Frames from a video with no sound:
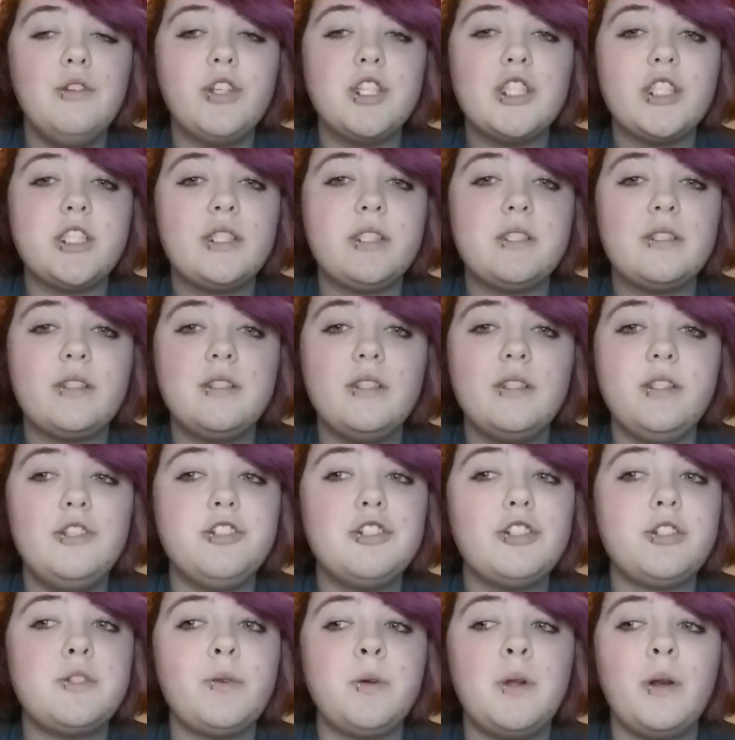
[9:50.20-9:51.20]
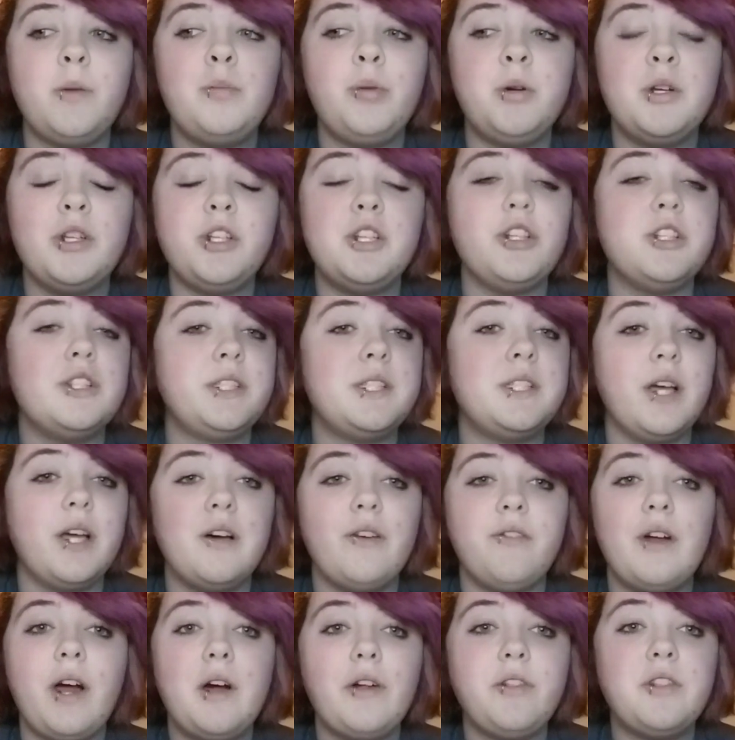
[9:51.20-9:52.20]
You just want to put
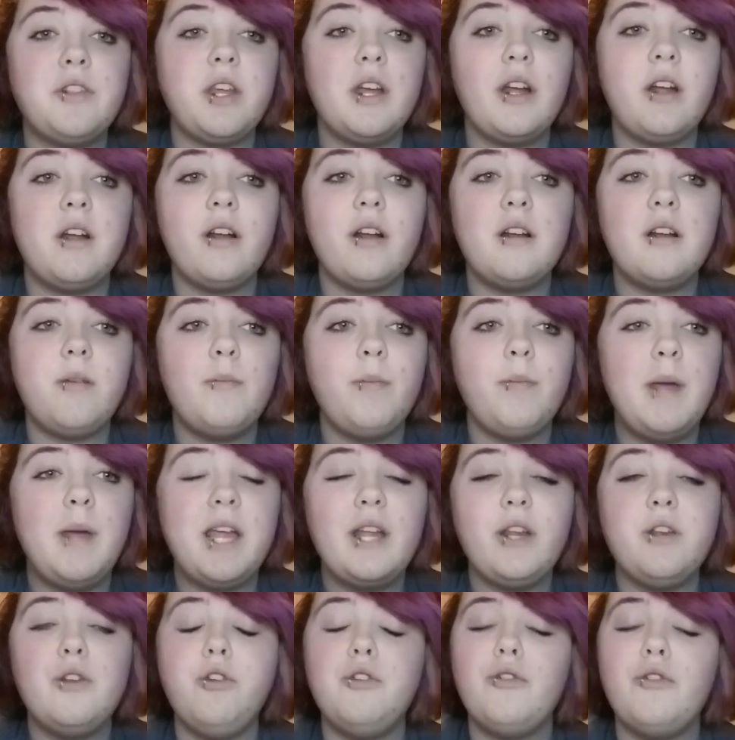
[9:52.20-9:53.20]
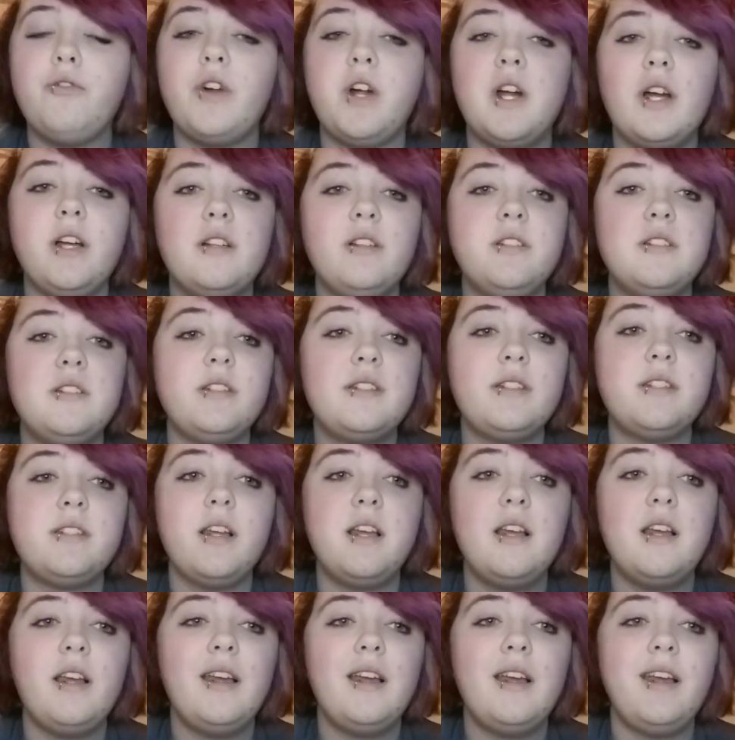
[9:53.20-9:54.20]
yourself out there, make new
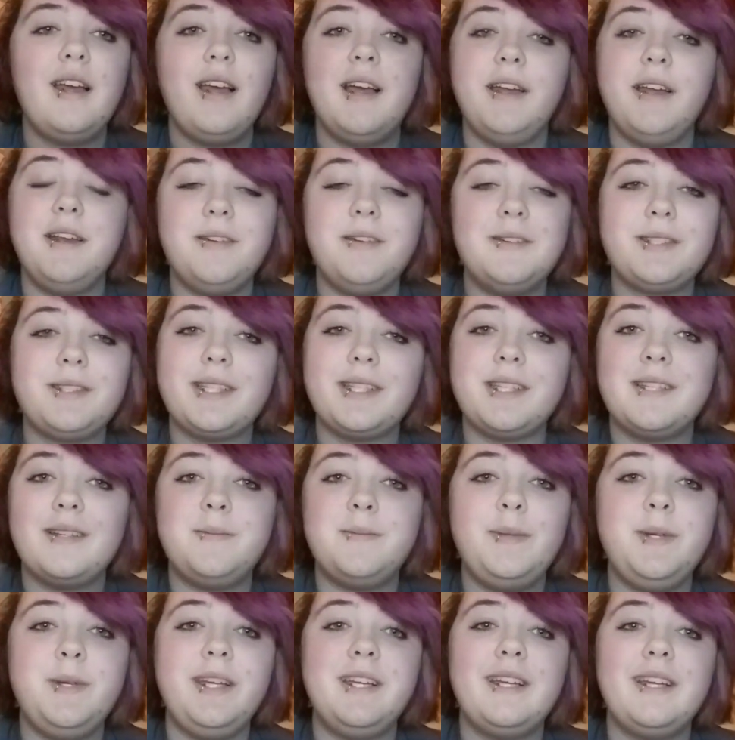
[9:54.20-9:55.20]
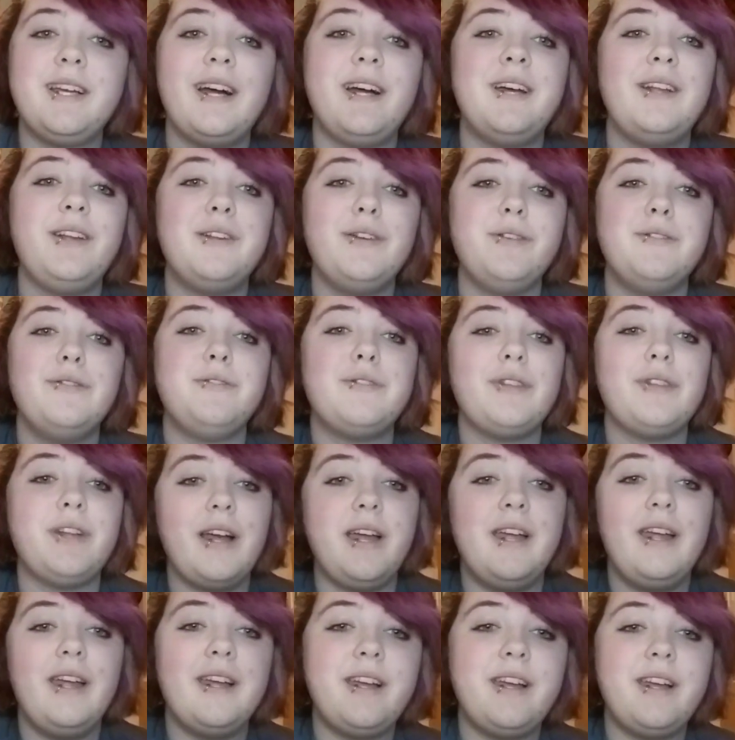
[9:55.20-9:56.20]
friends. I know it's going to be kind of
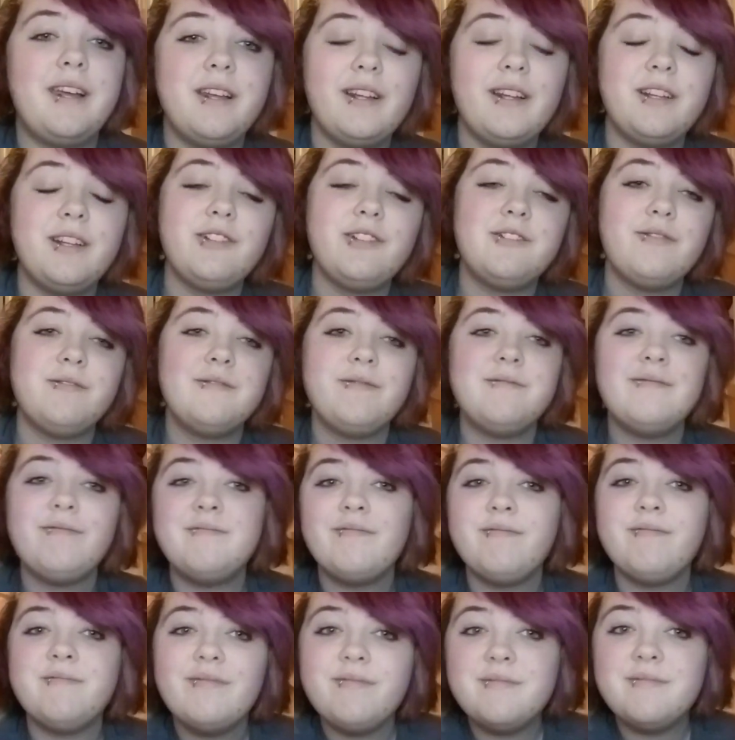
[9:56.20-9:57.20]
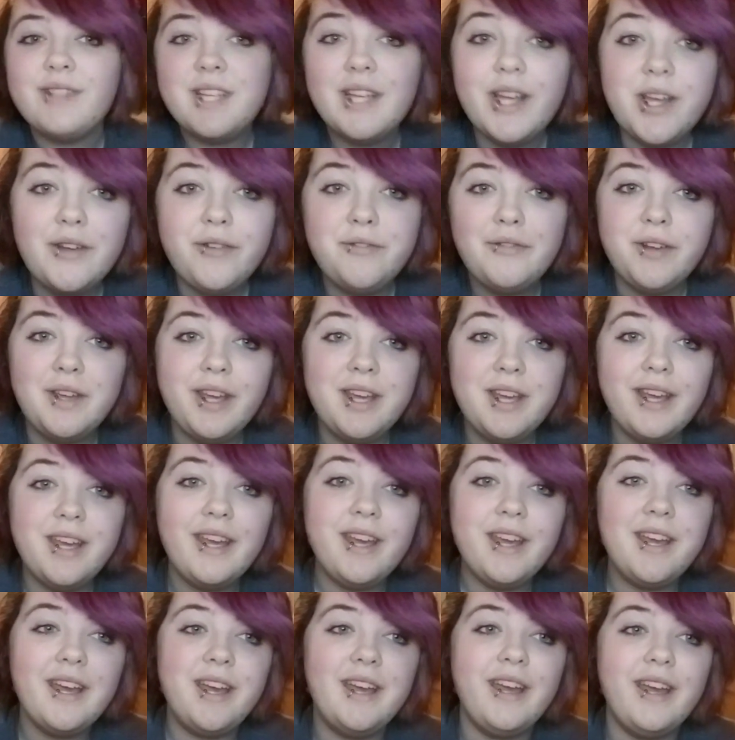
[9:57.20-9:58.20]
like
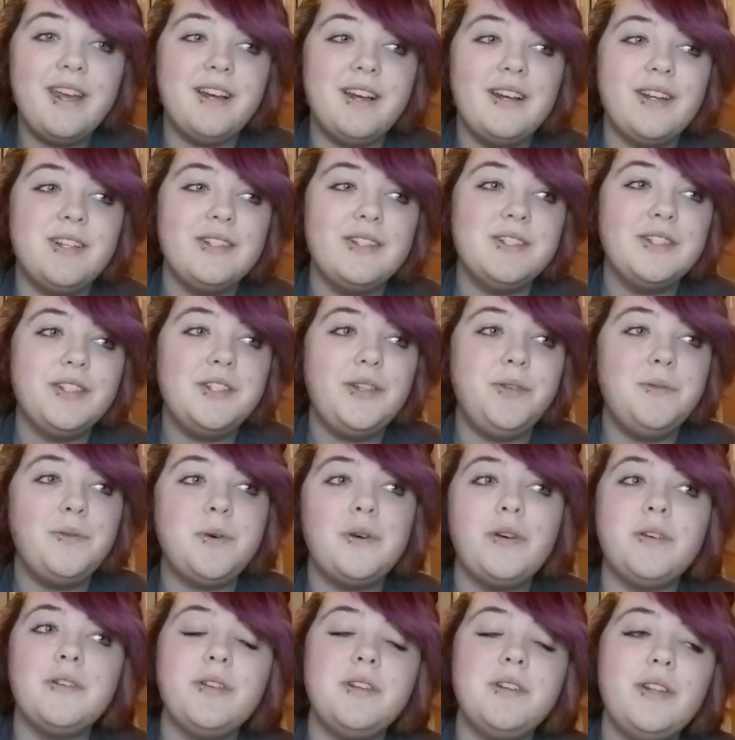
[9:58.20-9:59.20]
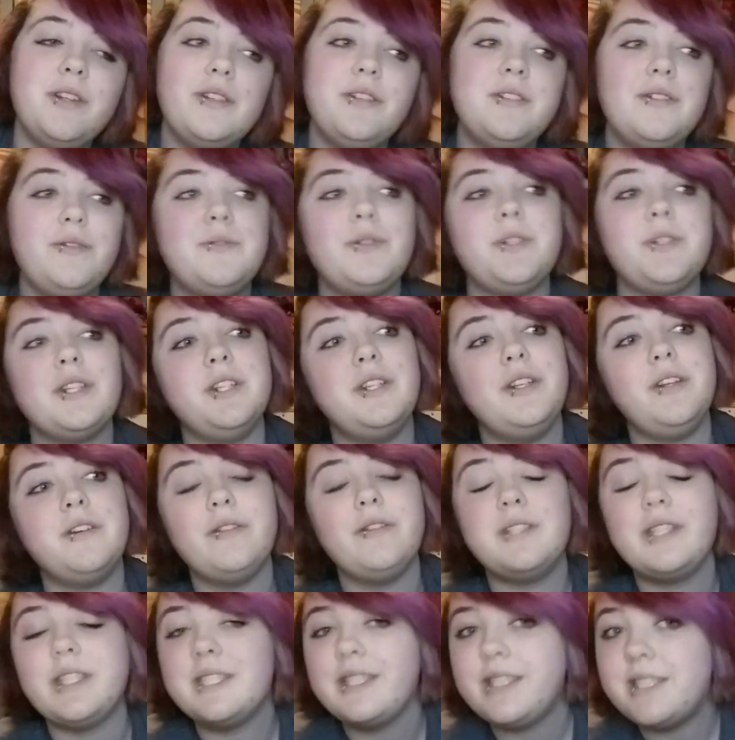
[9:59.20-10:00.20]
iffy, and you really
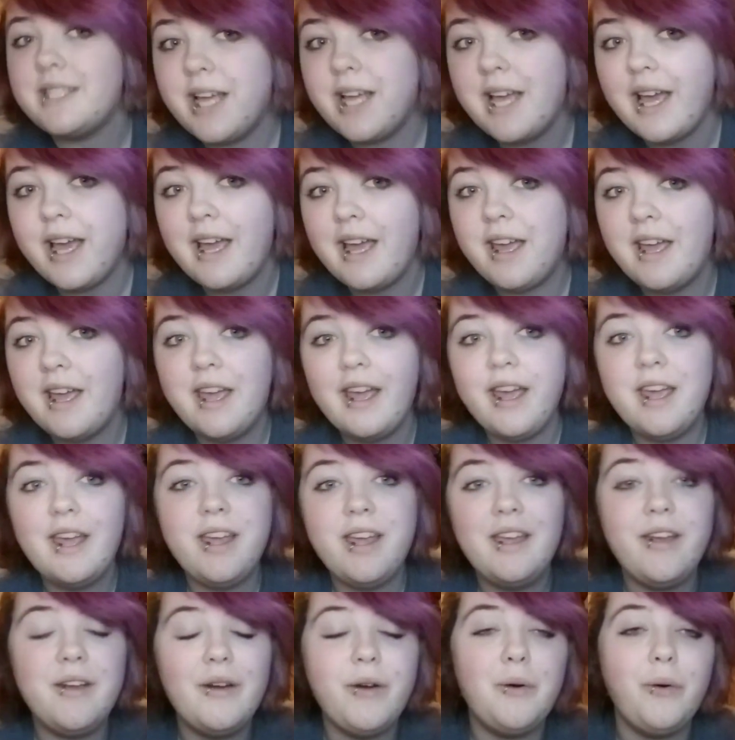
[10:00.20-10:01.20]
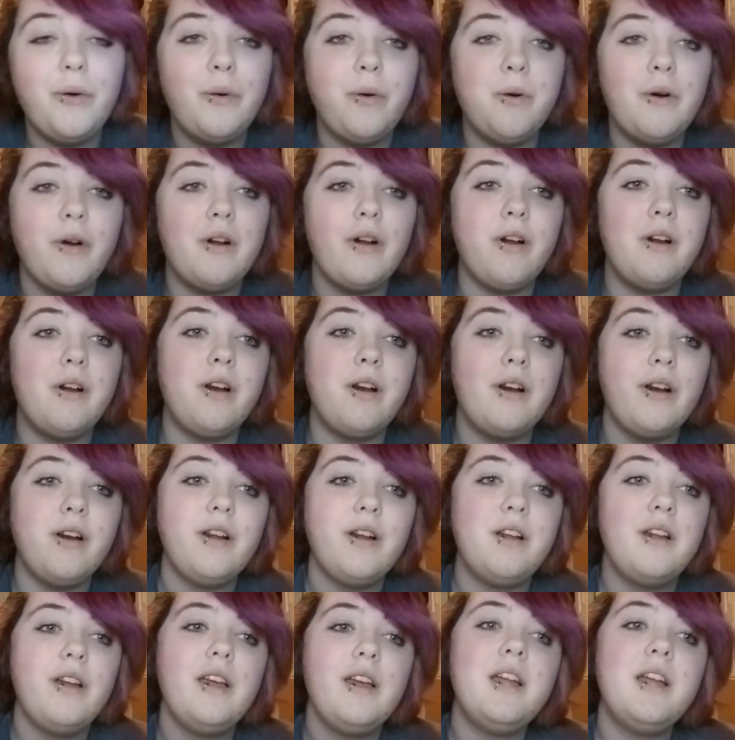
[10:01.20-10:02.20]
know what to say
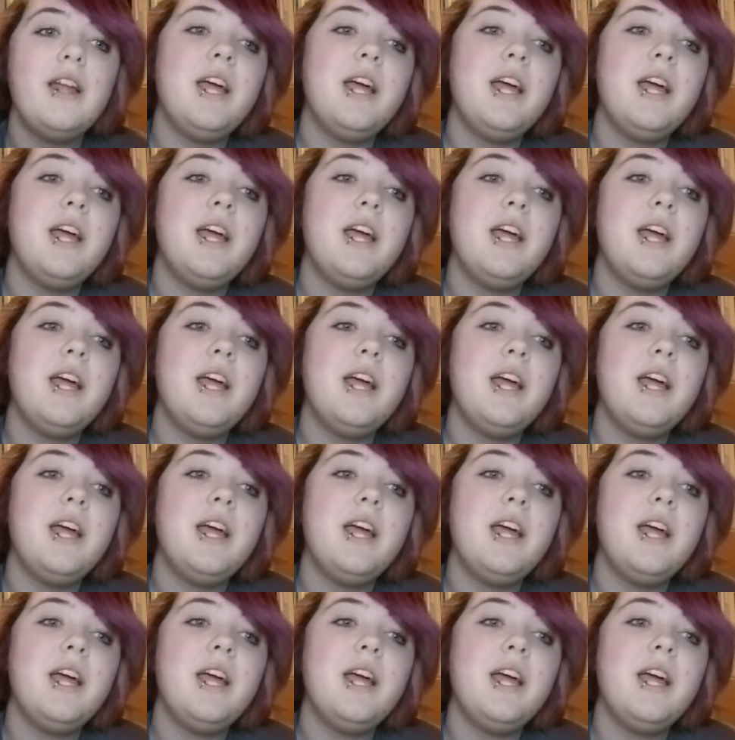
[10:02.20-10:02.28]
or